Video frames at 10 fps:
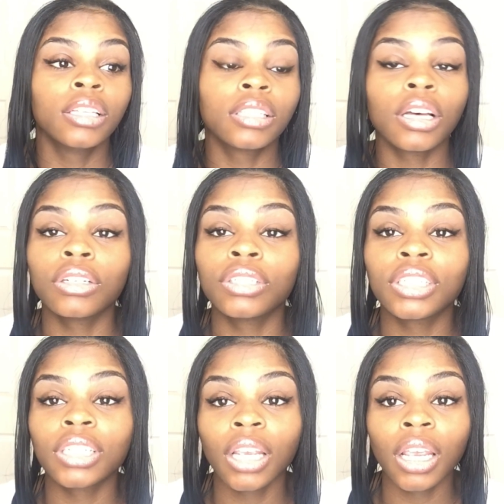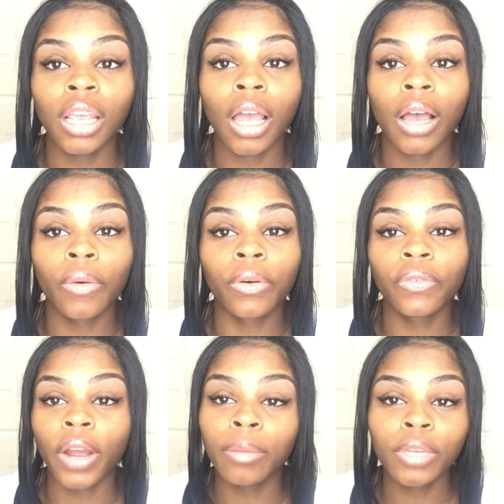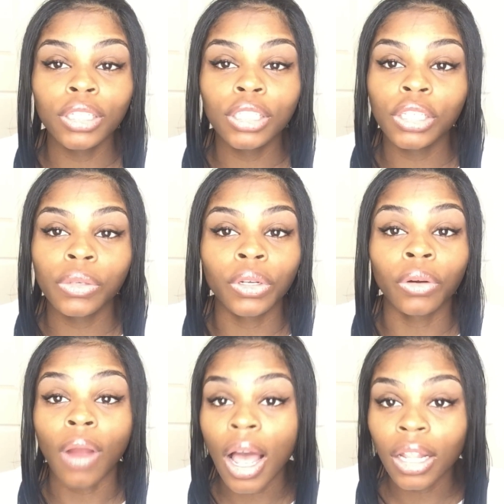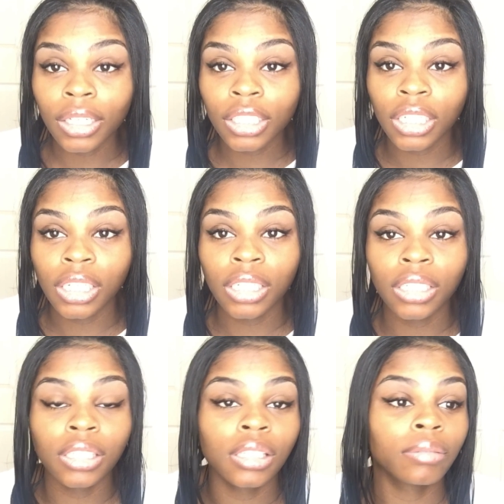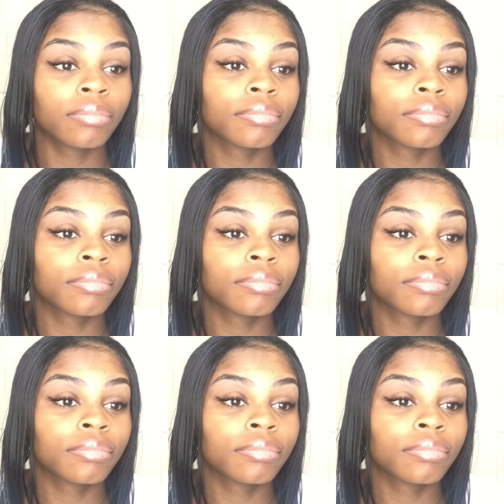So she referred me to a neurologist.